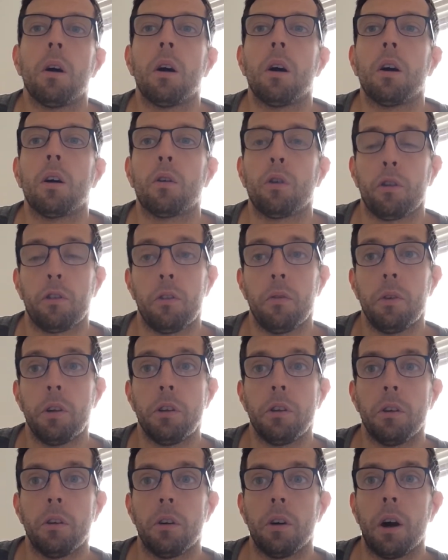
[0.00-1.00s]
Across the
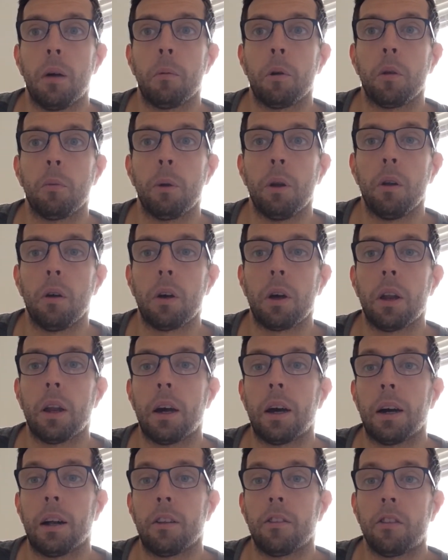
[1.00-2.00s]
video I'm going to be looking
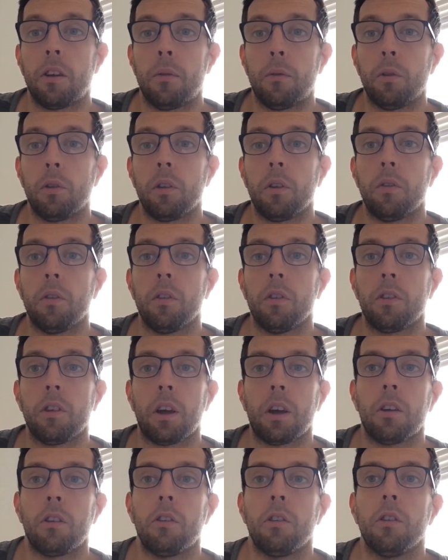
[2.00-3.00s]
at several different
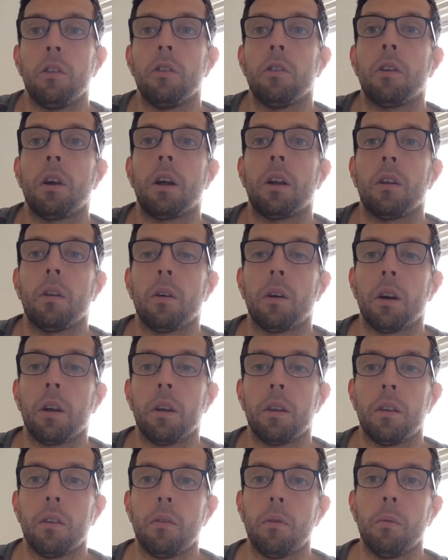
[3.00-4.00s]
sections and looking
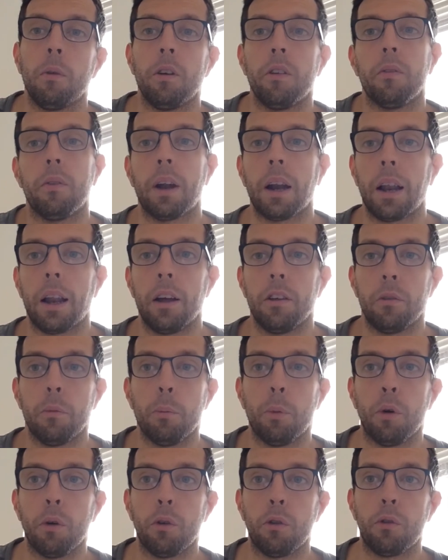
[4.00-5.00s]
at different ways of analysing
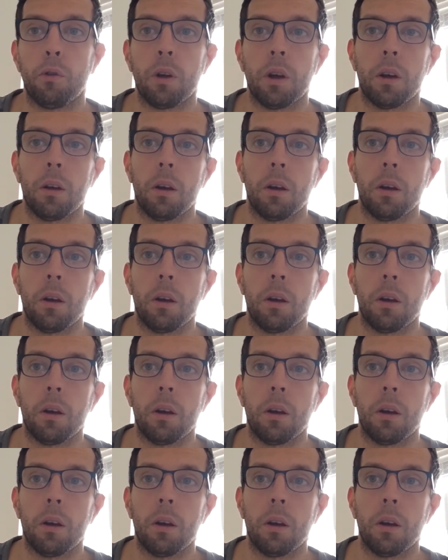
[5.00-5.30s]
poetry,